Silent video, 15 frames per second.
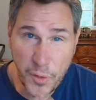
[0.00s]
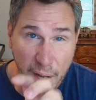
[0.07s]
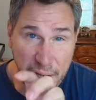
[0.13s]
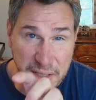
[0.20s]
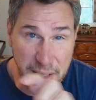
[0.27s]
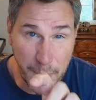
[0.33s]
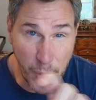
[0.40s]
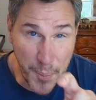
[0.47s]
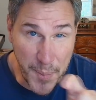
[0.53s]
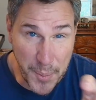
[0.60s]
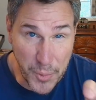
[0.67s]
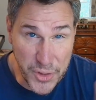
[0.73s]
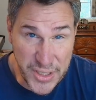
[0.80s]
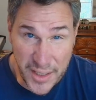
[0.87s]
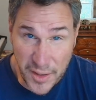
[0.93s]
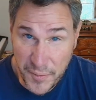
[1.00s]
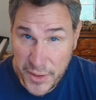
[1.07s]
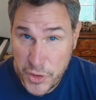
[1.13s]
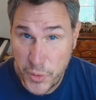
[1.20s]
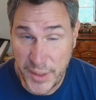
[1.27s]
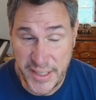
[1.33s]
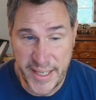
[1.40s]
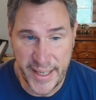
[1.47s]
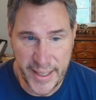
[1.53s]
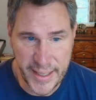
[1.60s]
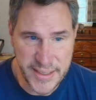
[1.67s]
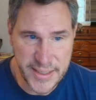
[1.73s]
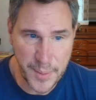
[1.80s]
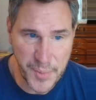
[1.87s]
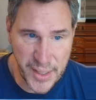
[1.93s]
ensemble members individually taking
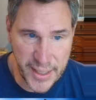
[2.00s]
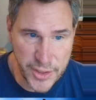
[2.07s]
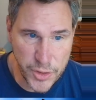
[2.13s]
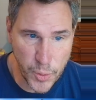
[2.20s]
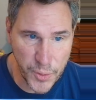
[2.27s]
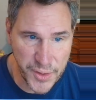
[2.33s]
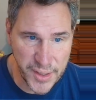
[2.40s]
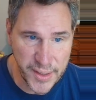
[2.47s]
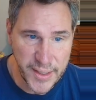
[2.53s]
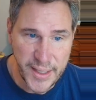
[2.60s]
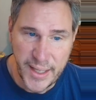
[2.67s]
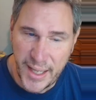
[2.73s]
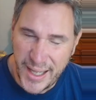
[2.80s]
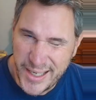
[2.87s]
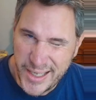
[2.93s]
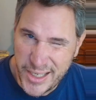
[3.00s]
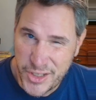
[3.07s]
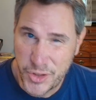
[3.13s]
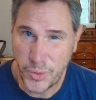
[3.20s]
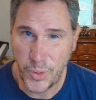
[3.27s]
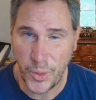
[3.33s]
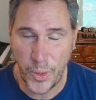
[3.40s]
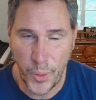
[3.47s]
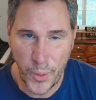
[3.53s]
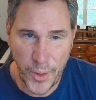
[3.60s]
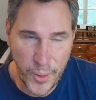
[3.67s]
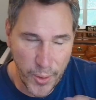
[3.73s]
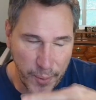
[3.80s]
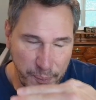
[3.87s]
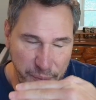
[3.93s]
something in toward the initial or,
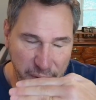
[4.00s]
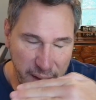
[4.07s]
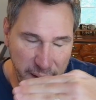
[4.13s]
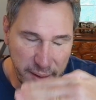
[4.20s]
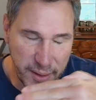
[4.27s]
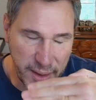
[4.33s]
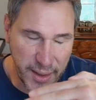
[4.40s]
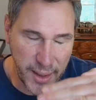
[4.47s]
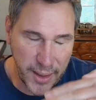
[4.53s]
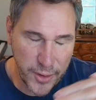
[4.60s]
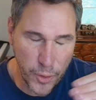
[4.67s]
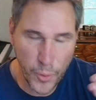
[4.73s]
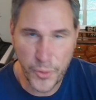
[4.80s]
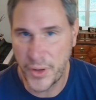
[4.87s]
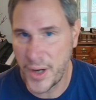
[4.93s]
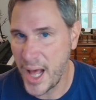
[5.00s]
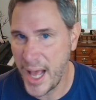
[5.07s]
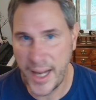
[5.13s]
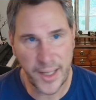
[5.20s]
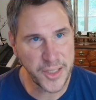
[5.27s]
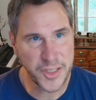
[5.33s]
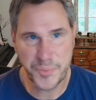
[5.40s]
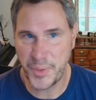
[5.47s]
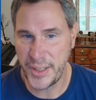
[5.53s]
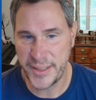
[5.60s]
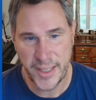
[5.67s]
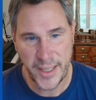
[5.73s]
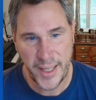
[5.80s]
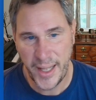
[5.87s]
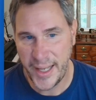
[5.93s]
or the uh, northern islands, but
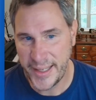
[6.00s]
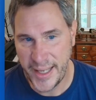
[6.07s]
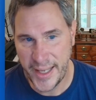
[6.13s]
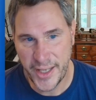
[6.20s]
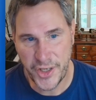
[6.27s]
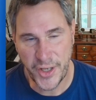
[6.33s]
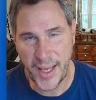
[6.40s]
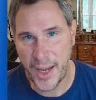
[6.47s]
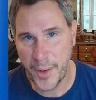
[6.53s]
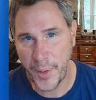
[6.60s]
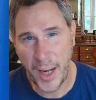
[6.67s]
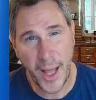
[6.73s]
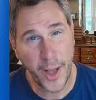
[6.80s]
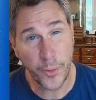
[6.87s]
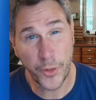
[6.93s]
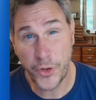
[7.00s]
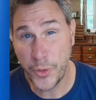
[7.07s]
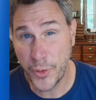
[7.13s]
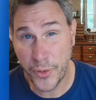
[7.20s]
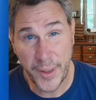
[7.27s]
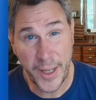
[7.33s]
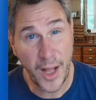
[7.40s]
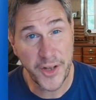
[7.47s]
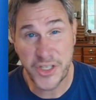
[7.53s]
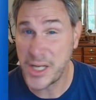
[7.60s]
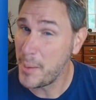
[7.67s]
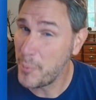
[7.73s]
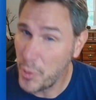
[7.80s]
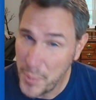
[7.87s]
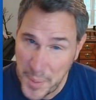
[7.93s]
again, you can't rely on two or three
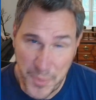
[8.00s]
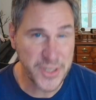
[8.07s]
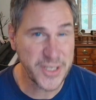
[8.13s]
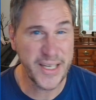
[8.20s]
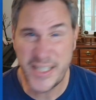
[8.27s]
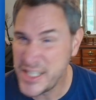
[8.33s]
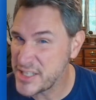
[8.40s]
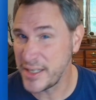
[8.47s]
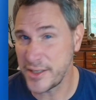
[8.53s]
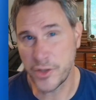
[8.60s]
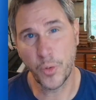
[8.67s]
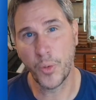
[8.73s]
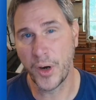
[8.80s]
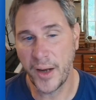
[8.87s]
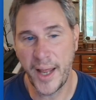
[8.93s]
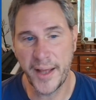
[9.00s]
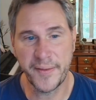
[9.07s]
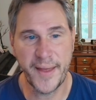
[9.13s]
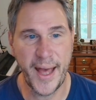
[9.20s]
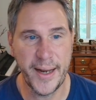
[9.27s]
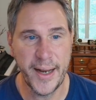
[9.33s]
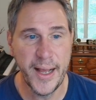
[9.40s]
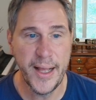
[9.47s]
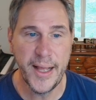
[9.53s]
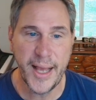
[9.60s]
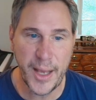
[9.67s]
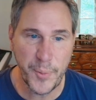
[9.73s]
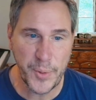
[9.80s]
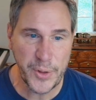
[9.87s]
ensemble members. It just doesn't work like that, and we